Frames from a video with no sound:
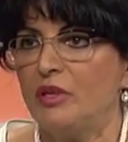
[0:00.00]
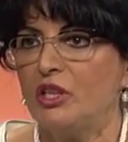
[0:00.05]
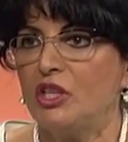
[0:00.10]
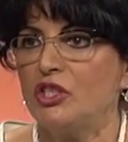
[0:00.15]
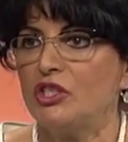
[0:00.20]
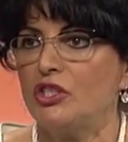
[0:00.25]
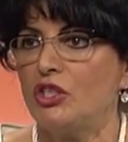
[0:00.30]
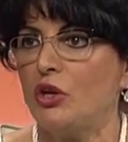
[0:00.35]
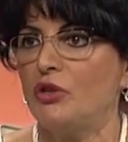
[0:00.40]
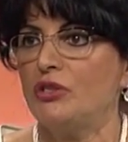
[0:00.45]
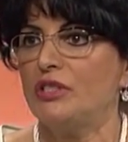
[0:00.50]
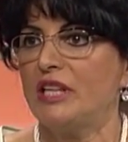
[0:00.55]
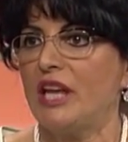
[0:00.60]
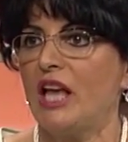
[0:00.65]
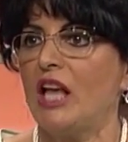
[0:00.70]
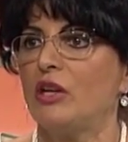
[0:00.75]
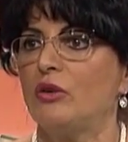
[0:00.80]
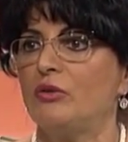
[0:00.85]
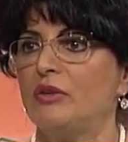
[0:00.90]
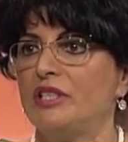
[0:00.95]
because those
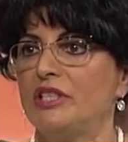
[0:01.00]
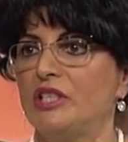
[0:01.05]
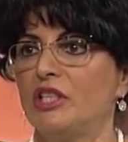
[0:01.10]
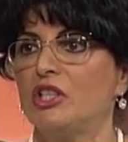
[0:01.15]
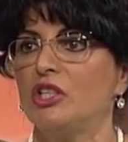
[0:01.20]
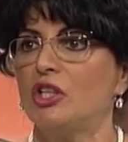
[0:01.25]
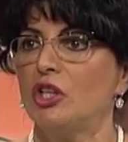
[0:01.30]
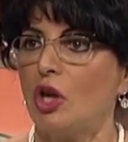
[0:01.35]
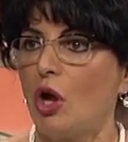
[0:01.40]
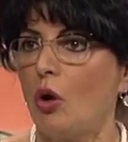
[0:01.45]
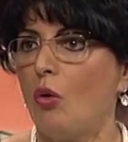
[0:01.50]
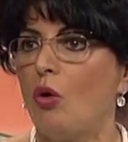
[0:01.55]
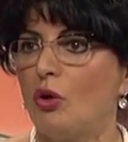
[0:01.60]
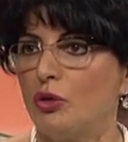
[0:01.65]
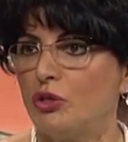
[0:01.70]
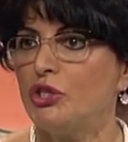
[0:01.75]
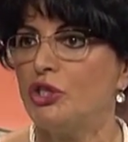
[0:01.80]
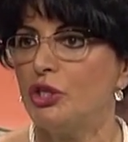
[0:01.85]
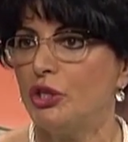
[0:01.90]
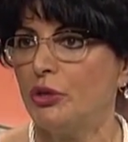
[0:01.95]
calories are going to go
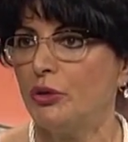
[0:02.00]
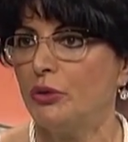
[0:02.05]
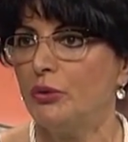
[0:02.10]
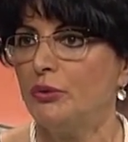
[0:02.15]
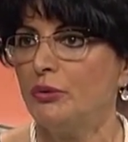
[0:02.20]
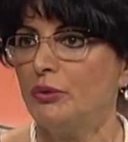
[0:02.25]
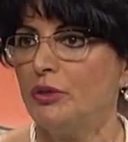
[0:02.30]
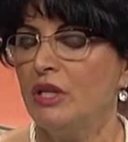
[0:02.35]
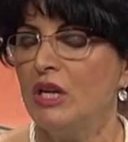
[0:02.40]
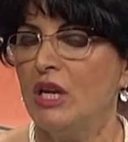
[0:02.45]
on to you.